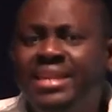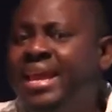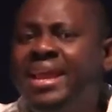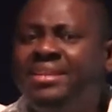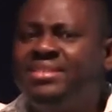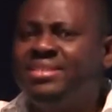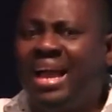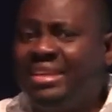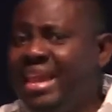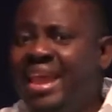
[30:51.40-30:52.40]
An end.
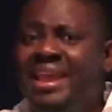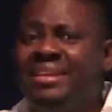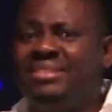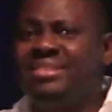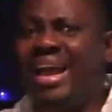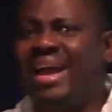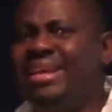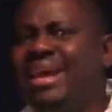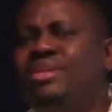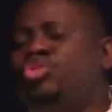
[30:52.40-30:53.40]
An end. An
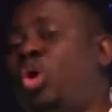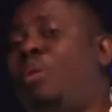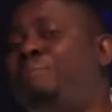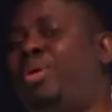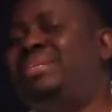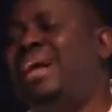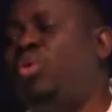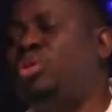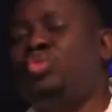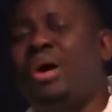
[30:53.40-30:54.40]
end. Don't bother
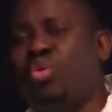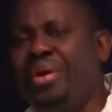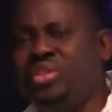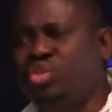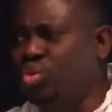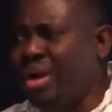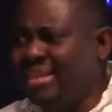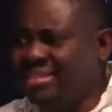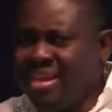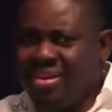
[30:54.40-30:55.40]
what you are going through
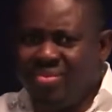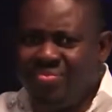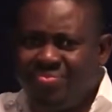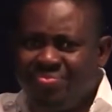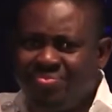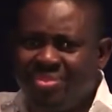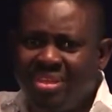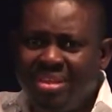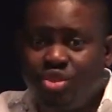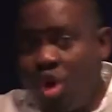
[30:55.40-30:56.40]
right now.
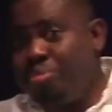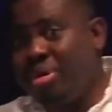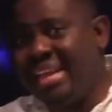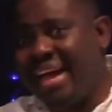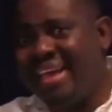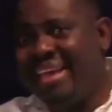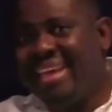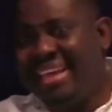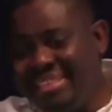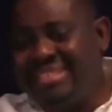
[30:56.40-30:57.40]
Don't bother.
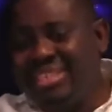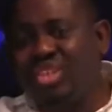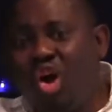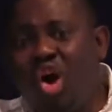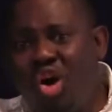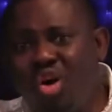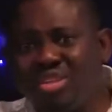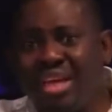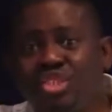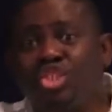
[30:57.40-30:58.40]
It is
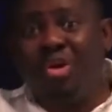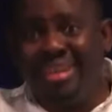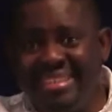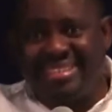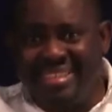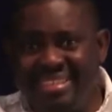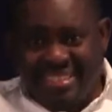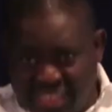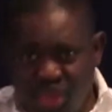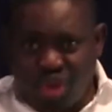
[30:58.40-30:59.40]
God turning
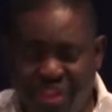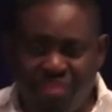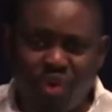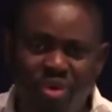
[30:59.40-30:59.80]
things in your favor.